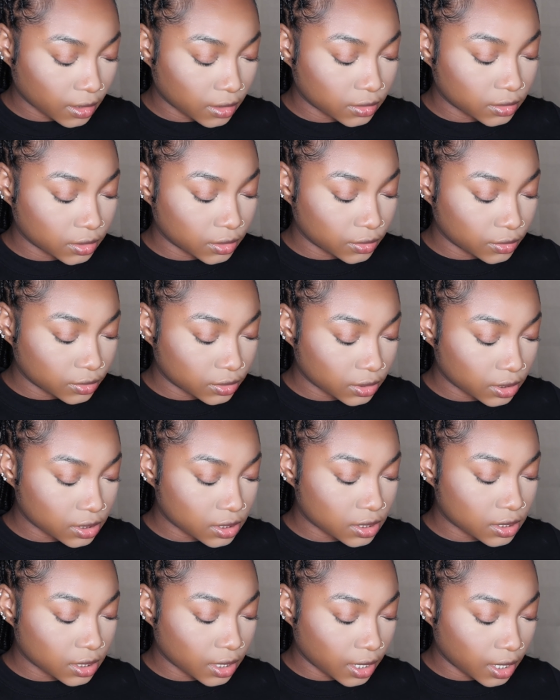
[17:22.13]
loose
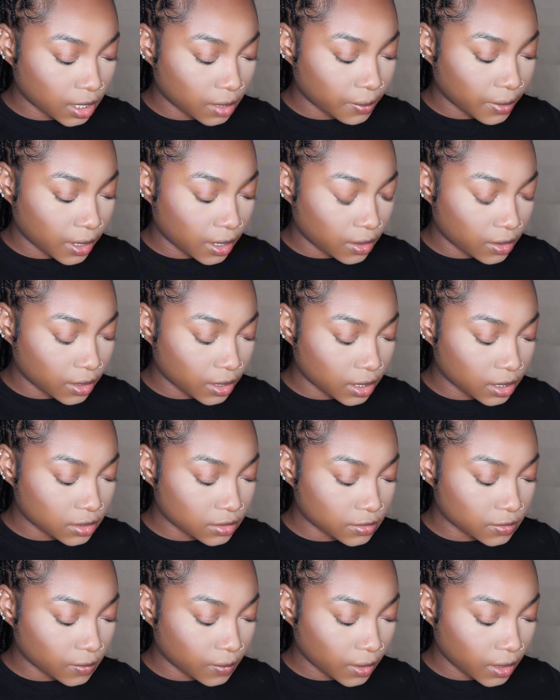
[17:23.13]
setting powder
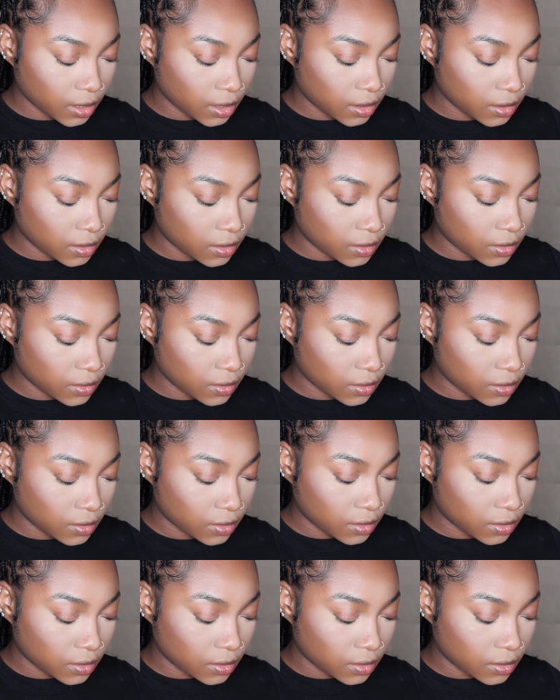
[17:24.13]
as well.